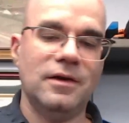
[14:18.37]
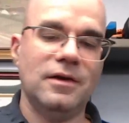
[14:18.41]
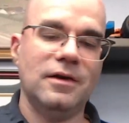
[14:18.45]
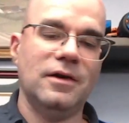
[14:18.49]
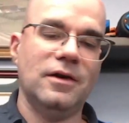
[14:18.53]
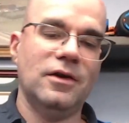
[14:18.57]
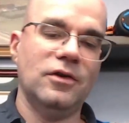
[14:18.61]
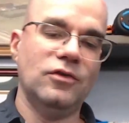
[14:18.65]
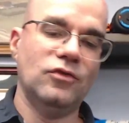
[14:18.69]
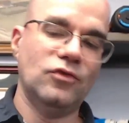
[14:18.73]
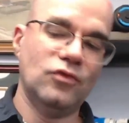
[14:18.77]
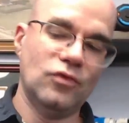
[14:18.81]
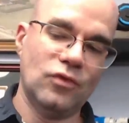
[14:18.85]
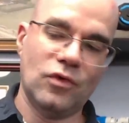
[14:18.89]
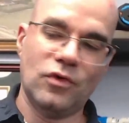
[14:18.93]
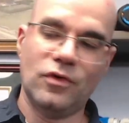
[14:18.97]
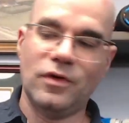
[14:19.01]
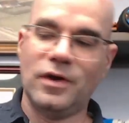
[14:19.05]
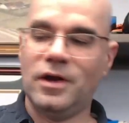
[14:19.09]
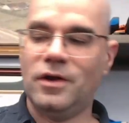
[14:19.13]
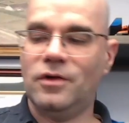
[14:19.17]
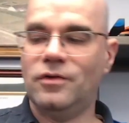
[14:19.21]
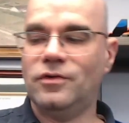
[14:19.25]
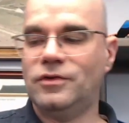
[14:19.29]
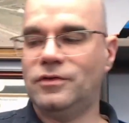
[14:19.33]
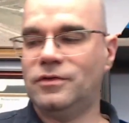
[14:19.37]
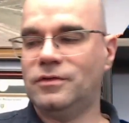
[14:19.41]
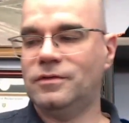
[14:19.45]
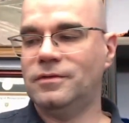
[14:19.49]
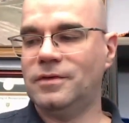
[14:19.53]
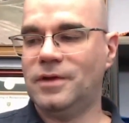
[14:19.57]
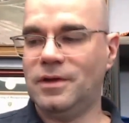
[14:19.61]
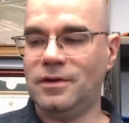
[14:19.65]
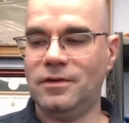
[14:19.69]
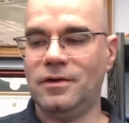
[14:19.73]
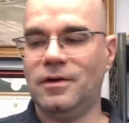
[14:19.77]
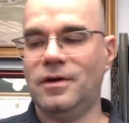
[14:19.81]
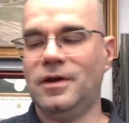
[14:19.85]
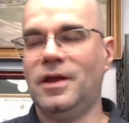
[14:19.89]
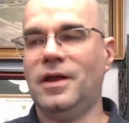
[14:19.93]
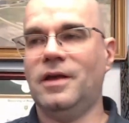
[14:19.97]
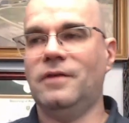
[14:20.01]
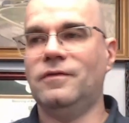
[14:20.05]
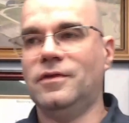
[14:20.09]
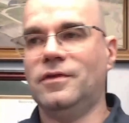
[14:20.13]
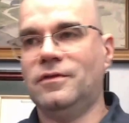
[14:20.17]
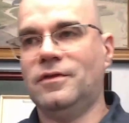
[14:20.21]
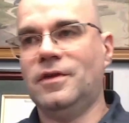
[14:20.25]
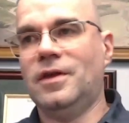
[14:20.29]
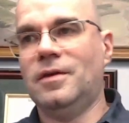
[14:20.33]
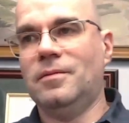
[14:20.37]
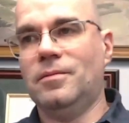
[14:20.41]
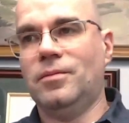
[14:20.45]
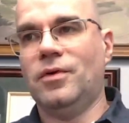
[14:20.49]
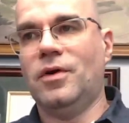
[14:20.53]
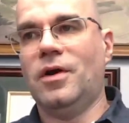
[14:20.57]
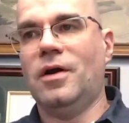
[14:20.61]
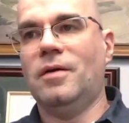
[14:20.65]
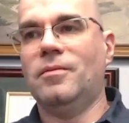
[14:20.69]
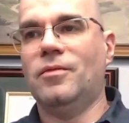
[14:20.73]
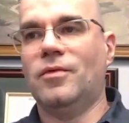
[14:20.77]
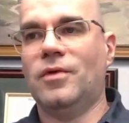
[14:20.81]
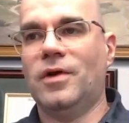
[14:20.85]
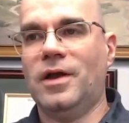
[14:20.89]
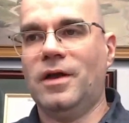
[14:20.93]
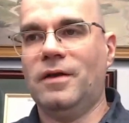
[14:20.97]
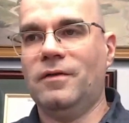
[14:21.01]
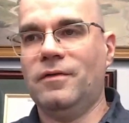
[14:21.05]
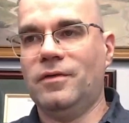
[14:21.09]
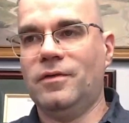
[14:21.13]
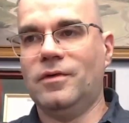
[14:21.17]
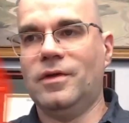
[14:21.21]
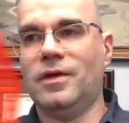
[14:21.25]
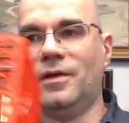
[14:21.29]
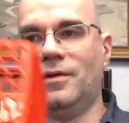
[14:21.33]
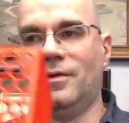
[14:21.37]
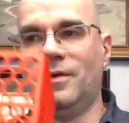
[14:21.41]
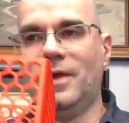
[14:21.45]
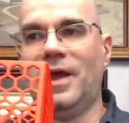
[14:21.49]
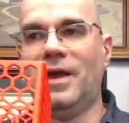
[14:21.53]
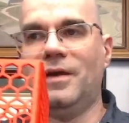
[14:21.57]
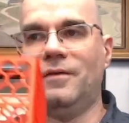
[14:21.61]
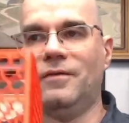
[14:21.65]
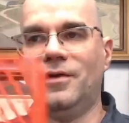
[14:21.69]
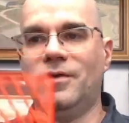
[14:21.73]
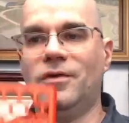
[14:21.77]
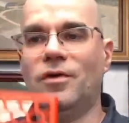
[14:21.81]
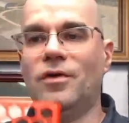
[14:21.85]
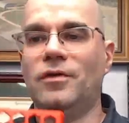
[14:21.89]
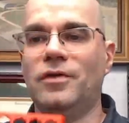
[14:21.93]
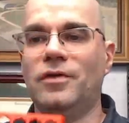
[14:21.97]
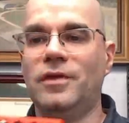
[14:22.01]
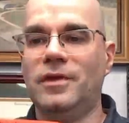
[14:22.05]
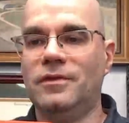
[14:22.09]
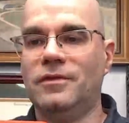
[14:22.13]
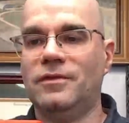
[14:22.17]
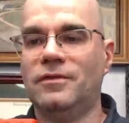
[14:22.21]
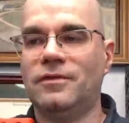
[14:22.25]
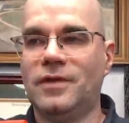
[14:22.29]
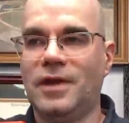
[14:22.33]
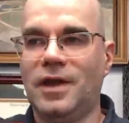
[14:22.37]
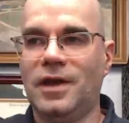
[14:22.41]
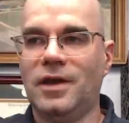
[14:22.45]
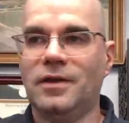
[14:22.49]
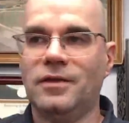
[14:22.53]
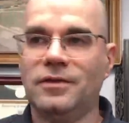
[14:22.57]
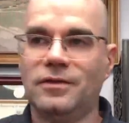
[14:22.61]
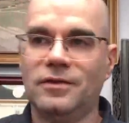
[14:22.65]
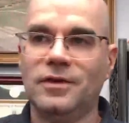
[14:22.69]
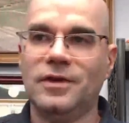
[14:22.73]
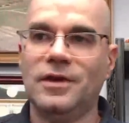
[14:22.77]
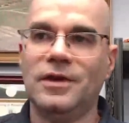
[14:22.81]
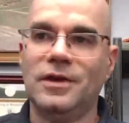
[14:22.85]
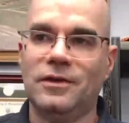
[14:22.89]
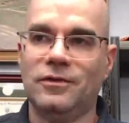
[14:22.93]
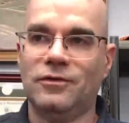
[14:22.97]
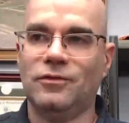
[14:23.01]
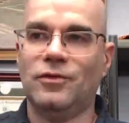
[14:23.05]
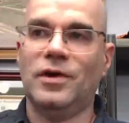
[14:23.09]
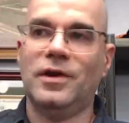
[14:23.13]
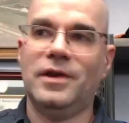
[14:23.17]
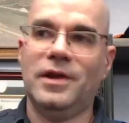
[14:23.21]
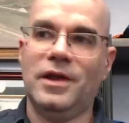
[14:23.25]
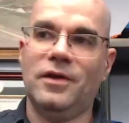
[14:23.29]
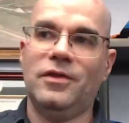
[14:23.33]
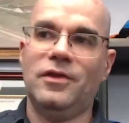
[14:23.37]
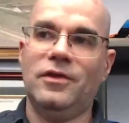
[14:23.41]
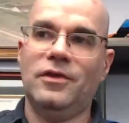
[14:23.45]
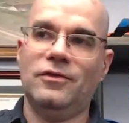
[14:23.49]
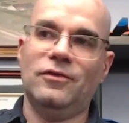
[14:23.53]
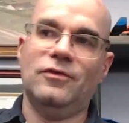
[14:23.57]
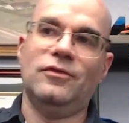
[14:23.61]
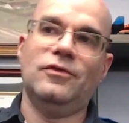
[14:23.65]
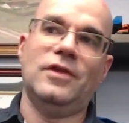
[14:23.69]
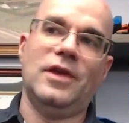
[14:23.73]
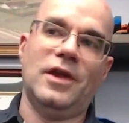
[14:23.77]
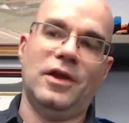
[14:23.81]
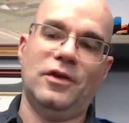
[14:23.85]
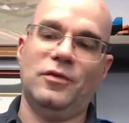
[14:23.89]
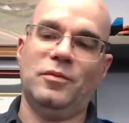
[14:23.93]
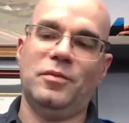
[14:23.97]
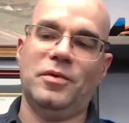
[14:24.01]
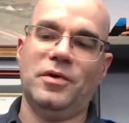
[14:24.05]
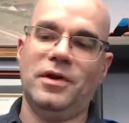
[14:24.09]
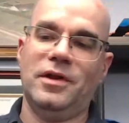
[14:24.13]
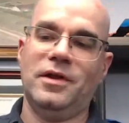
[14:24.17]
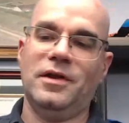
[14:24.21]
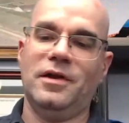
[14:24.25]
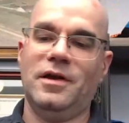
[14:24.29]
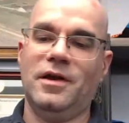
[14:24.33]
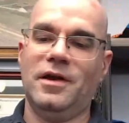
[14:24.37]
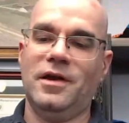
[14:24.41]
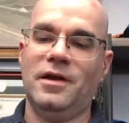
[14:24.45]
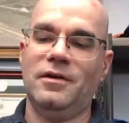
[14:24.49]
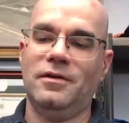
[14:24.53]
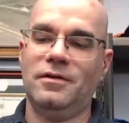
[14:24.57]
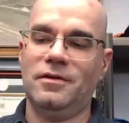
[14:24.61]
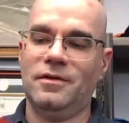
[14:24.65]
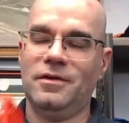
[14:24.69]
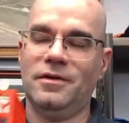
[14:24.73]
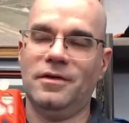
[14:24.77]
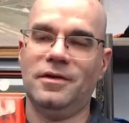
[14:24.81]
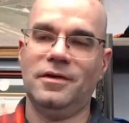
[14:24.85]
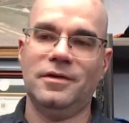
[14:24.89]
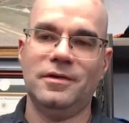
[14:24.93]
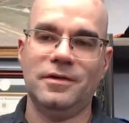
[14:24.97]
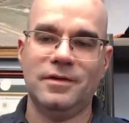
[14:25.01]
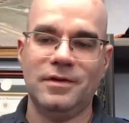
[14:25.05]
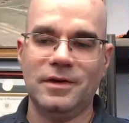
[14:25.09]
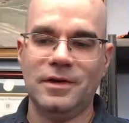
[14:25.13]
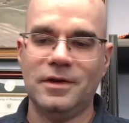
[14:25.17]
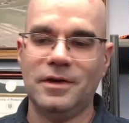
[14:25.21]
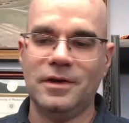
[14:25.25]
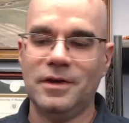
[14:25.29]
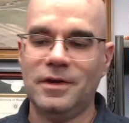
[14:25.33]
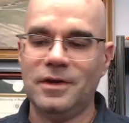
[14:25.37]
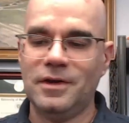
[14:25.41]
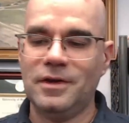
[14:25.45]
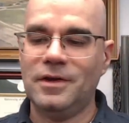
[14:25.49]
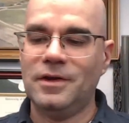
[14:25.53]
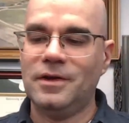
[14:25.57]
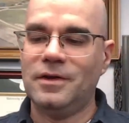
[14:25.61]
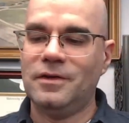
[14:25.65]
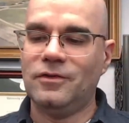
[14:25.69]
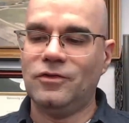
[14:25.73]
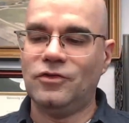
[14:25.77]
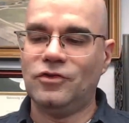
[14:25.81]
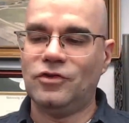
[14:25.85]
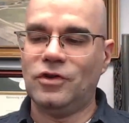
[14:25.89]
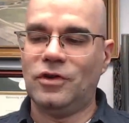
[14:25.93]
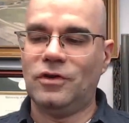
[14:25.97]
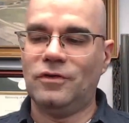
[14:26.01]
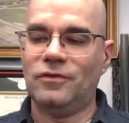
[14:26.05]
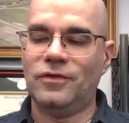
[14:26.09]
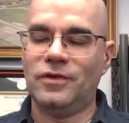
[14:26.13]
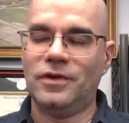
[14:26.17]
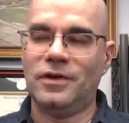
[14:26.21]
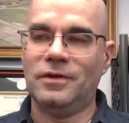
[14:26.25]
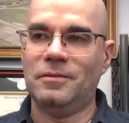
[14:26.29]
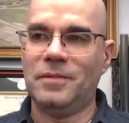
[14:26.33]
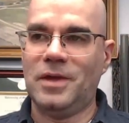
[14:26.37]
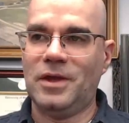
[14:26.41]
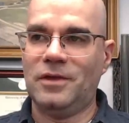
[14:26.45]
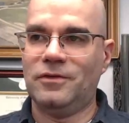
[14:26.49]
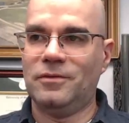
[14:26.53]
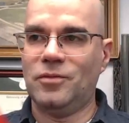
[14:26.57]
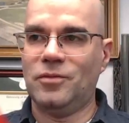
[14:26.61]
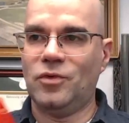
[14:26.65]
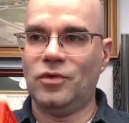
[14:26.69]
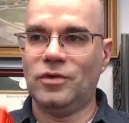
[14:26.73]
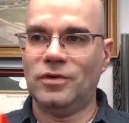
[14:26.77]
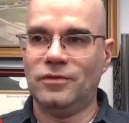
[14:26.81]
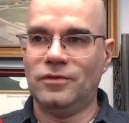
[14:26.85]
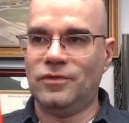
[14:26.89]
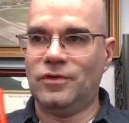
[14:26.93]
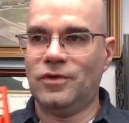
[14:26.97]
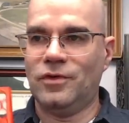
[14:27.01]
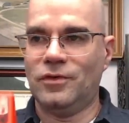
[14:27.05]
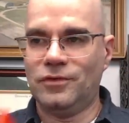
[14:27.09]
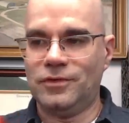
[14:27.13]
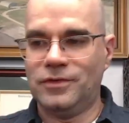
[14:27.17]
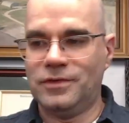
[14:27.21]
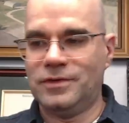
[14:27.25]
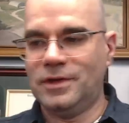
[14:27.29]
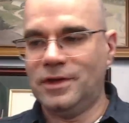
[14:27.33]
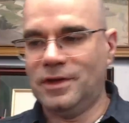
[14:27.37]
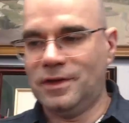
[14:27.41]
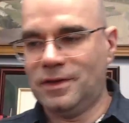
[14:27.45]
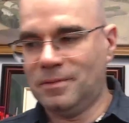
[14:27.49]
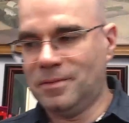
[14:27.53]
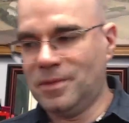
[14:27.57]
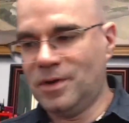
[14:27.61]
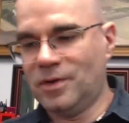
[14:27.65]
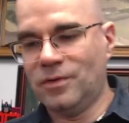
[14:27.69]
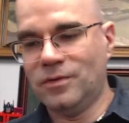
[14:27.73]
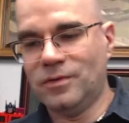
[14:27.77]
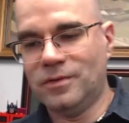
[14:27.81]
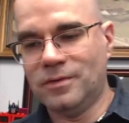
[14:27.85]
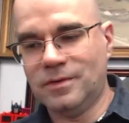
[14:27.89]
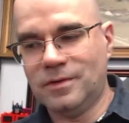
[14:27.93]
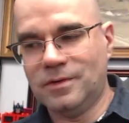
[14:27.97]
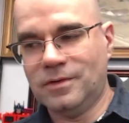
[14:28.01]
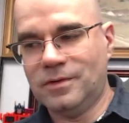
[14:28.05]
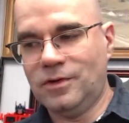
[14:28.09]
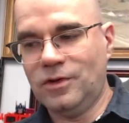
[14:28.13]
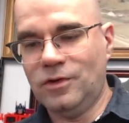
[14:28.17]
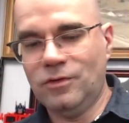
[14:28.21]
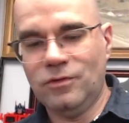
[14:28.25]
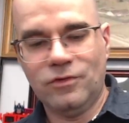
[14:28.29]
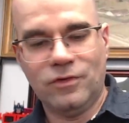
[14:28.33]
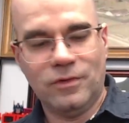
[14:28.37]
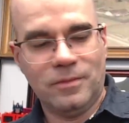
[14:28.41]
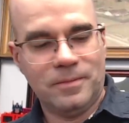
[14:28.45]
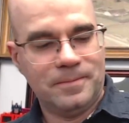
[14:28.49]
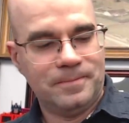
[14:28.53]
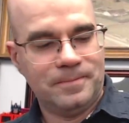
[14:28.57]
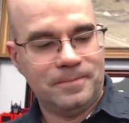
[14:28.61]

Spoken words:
a drawer out and not have the same problem we're having all these stacked. Because right now these are stacked pretty high on the shelf, and it makes it more difficult to take them out and use them.